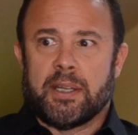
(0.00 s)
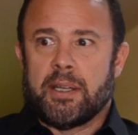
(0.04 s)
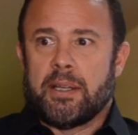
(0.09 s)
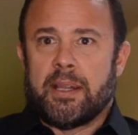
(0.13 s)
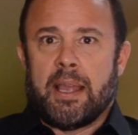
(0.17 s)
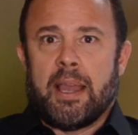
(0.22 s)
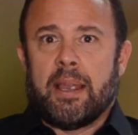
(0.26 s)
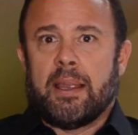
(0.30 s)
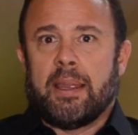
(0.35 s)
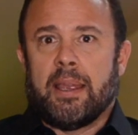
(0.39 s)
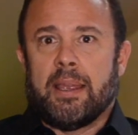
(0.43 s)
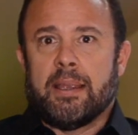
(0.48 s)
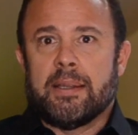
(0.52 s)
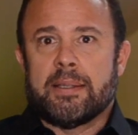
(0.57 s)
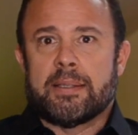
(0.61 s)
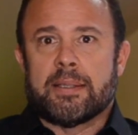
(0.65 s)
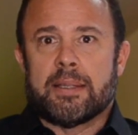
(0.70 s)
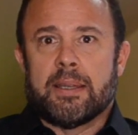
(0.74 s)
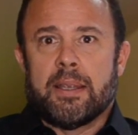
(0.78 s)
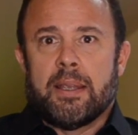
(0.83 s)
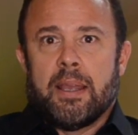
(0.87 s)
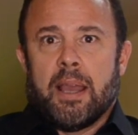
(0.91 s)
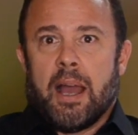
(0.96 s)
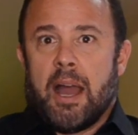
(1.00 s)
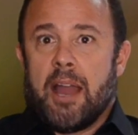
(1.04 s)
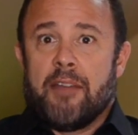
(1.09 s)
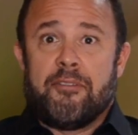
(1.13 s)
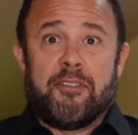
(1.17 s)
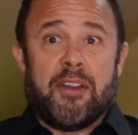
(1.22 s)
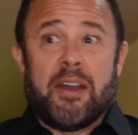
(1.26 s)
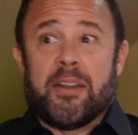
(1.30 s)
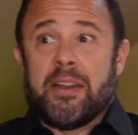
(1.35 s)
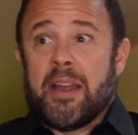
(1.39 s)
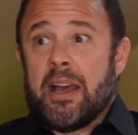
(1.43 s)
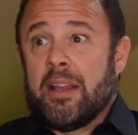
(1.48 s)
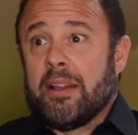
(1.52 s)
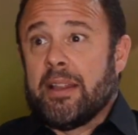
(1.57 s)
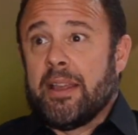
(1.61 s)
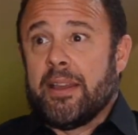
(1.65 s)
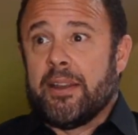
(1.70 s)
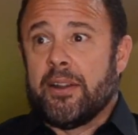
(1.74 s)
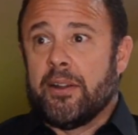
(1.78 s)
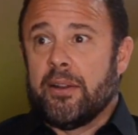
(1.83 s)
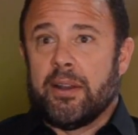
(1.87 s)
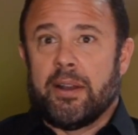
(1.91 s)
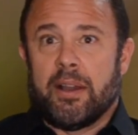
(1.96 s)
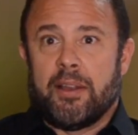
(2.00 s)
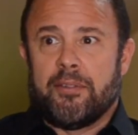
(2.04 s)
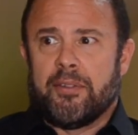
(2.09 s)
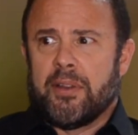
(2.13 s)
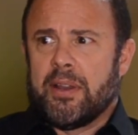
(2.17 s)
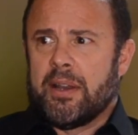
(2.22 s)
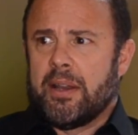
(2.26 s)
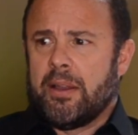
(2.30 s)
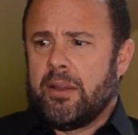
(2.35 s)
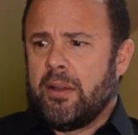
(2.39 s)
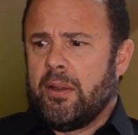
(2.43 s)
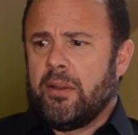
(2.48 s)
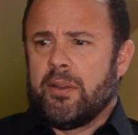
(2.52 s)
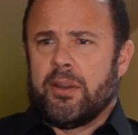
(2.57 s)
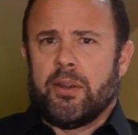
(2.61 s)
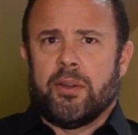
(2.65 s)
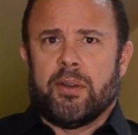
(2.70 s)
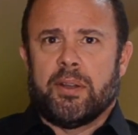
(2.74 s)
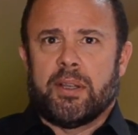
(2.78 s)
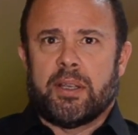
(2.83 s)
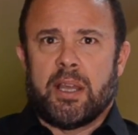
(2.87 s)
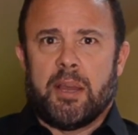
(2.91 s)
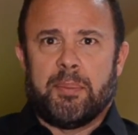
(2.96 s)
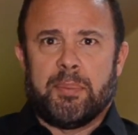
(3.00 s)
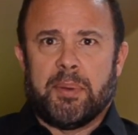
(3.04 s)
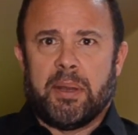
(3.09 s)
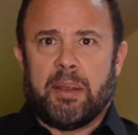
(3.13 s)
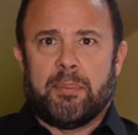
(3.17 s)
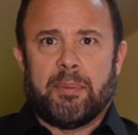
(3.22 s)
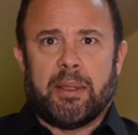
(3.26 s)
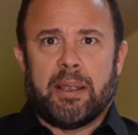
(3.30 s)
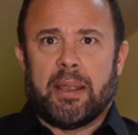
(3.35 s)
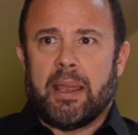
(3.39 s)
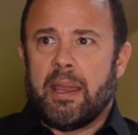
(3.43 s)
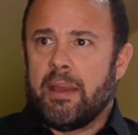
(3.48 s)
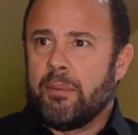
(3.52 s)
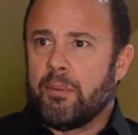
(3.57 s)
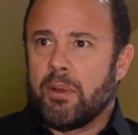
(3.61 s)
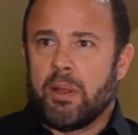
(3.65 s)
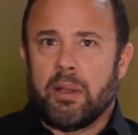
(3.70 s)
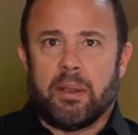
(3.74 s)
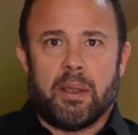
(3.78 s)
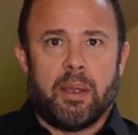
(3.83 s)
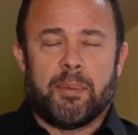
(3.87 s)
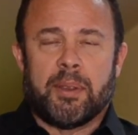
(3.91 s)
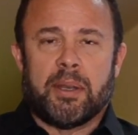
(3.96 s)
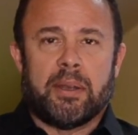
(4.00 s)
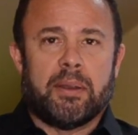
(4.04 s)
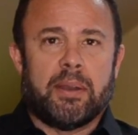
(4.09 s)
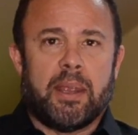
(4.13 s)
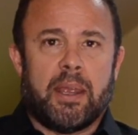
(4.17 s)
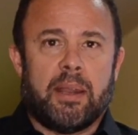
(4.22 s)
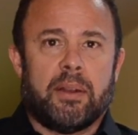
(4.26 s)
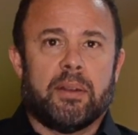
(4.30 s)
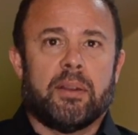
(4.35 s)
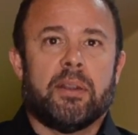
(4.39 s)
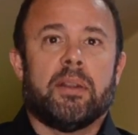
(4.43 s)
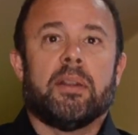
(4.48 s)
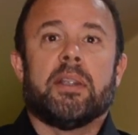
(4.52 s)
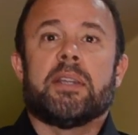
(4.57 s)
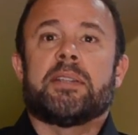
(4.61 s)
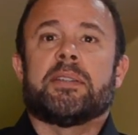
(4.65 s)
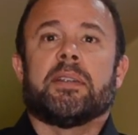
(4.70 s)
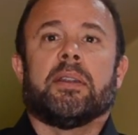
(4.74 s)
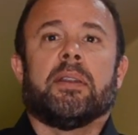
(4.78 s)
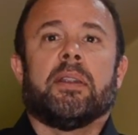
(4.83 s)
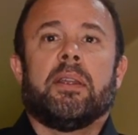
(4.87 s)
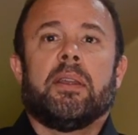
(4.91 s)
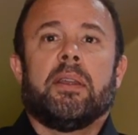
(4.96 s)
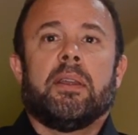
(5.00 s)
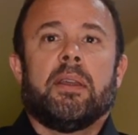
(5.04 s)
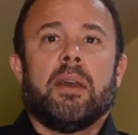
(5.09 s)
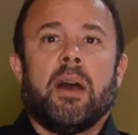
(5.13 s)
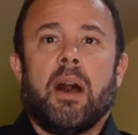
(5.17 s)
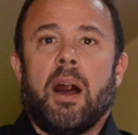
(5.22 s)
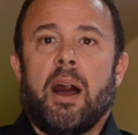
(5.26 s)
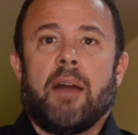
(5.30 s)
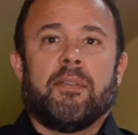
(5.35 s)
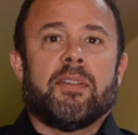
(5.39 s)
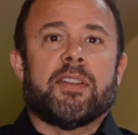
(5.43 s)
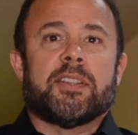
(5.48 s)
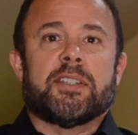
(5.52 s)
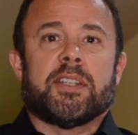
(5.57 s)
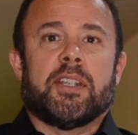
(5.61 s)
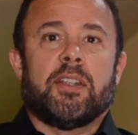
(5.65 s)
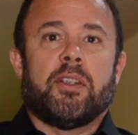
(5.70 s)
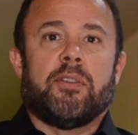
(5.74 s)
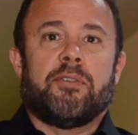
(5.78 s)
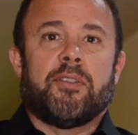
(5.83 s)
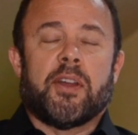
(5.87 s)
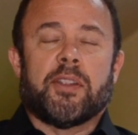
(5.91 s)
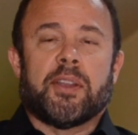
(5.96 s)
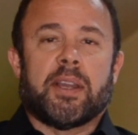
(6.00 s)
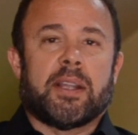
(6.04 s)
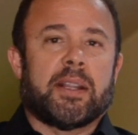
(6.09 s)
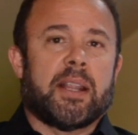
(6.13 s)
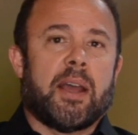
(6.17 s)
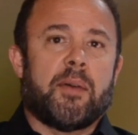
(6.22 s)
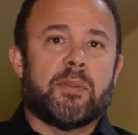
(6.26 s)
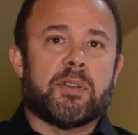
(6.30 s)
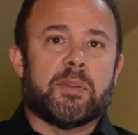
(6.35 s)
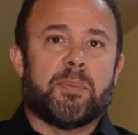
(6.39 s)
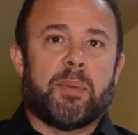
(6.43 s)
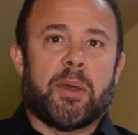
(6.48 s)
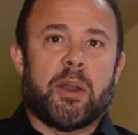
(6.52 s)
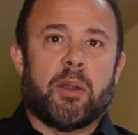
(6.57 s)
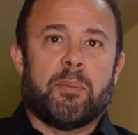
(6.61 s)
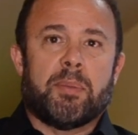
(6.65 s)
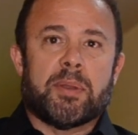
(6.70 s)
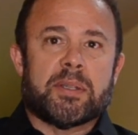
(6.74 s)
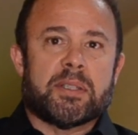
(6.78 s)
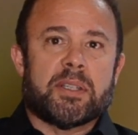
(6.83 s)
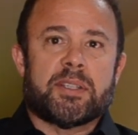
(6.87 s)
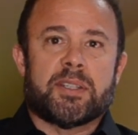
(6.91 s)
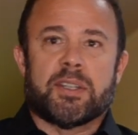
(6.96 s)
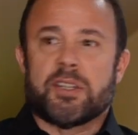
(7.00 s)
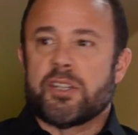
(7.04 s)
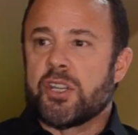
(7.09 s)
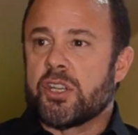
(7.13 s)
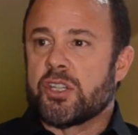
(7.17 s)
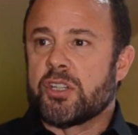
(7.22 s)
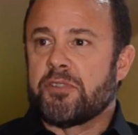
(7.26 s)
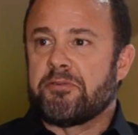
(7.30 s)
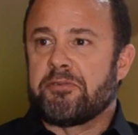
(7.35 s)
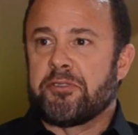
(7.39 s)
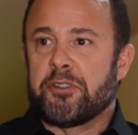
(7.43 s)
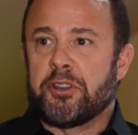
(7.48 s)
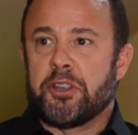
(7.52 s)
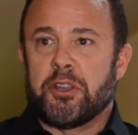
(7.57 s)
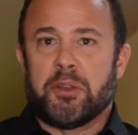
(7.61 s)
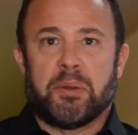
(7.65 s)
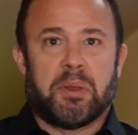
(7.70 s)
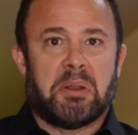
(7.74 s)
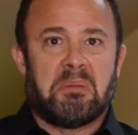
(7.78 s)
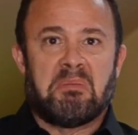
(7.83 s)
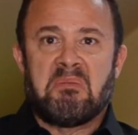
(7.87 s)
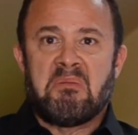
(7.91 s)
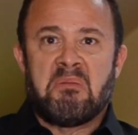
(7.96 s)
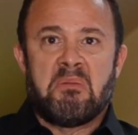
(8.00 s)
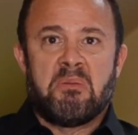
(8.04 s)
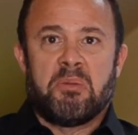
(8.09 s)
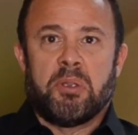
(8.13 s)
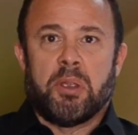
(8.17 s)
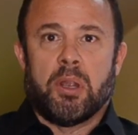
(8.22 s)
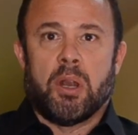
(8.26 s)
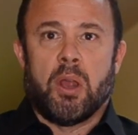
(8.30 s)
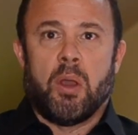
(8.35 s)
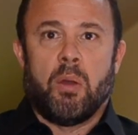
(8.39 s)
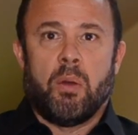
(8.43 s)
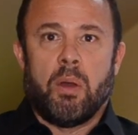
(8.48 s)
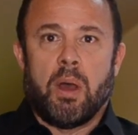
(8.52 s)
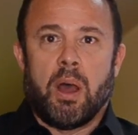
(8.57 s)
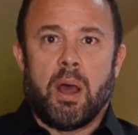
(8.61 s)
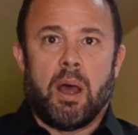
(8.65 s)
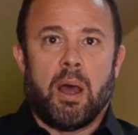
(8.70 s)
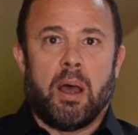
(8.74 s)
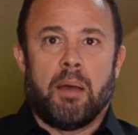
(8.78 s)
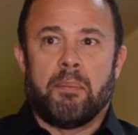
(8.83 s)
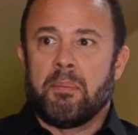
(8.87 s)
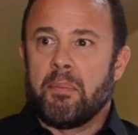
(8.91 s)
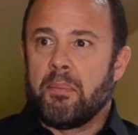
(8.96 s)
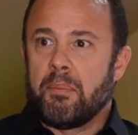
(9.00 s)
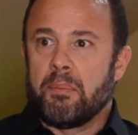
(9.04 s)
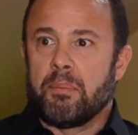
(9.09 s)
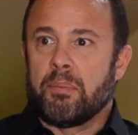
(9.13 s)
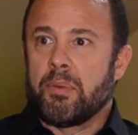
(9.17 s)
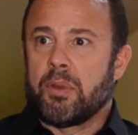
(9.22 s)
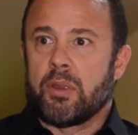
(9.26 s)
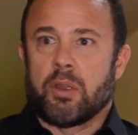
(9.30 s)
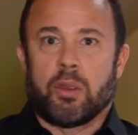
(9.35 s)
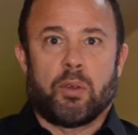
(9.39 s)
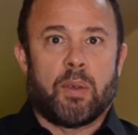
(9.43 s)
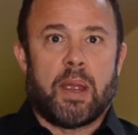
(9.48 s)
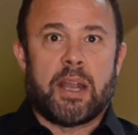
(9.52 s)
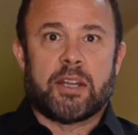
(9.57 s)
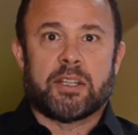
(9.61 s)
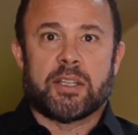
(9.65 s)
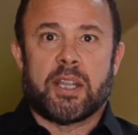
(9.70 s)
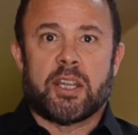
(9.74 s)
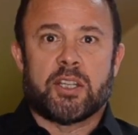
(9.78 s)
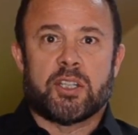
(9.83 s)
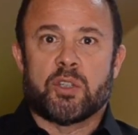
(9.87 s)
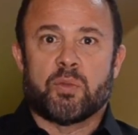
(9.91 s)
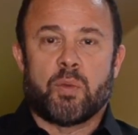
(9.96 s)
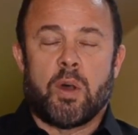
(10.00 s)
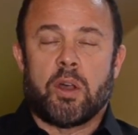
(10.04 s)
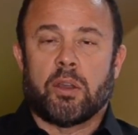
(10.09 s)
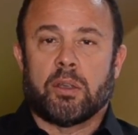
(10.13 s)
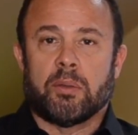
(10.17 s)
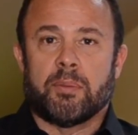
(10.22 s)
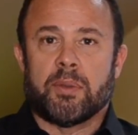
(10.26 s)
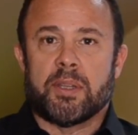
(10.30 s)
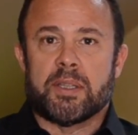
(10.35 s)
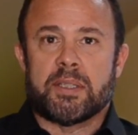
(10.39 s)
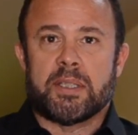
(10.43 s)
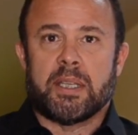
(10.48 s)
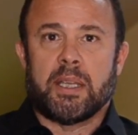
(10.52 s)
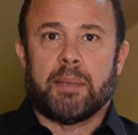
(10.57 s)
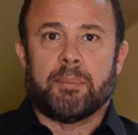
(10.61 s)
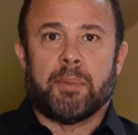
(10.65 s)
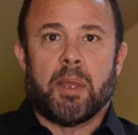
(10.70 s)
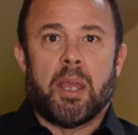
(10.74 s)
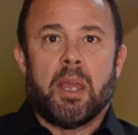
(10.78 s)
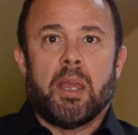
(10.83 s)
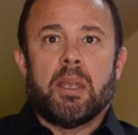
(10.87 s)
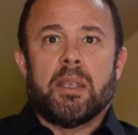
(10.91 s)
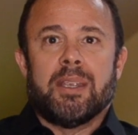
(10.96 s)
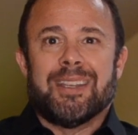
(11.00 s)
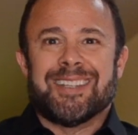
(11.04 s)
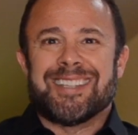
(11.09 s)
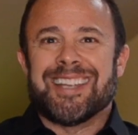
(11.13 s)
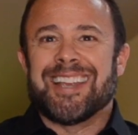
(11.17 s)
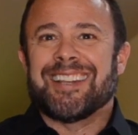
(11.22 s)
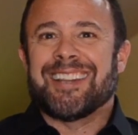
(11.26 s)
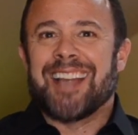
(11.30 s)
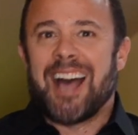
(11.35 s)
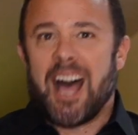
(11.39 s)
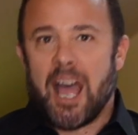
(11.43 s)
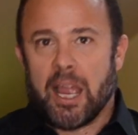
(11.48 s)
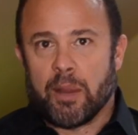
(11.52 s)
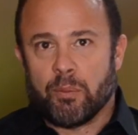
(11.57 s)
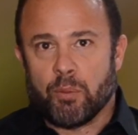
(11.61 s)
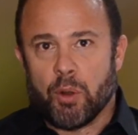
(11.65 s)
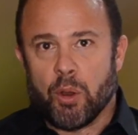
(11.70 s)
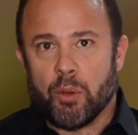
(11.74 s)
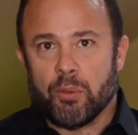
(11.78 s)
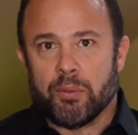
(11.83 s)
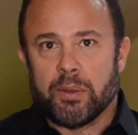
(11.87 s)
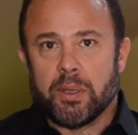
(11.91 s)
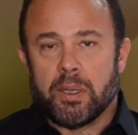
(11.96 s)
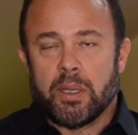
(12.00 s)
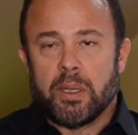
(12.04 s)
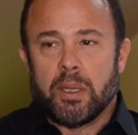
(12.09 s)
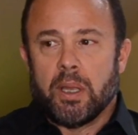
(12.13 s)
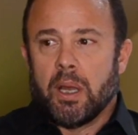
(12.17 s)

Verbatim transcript: And in that case, I found out later and I found out, oh, you're in the company. I'm like, hey, well, I mean, hey, listen, obviously you felt like that was a better business decision for you, and, you know, um, congratulations, welcome to the team. You take the high road.